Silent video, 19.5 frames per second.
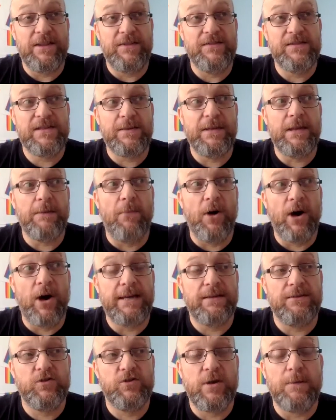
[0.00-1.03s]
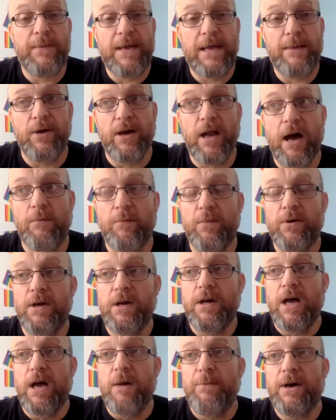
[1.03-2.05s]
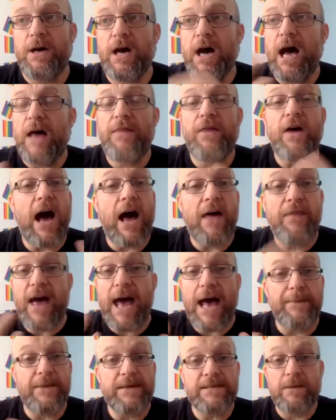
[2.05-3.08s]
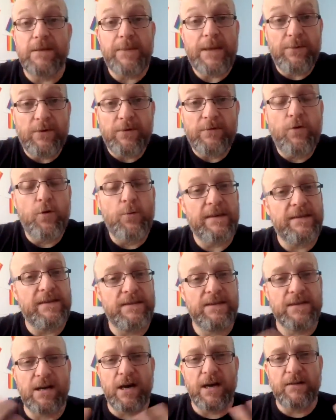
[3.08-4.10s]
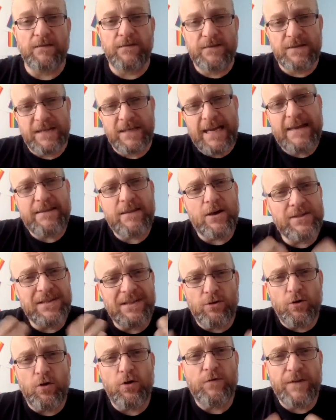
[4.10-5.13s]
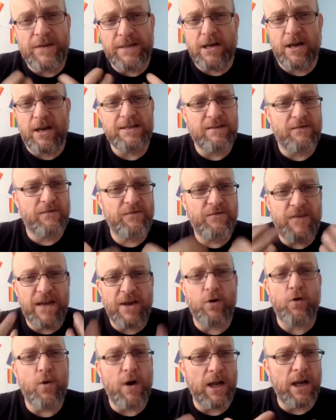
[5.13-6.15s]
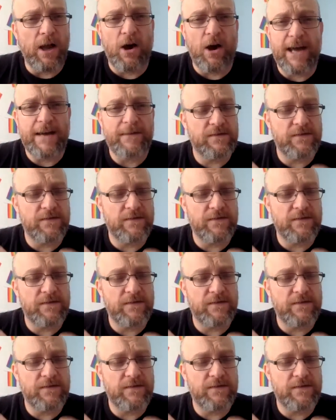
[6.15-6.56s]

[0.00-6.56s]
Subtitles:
something that might trip people up, but other habits that people are forming, that to get those endorphins going, to feel alive,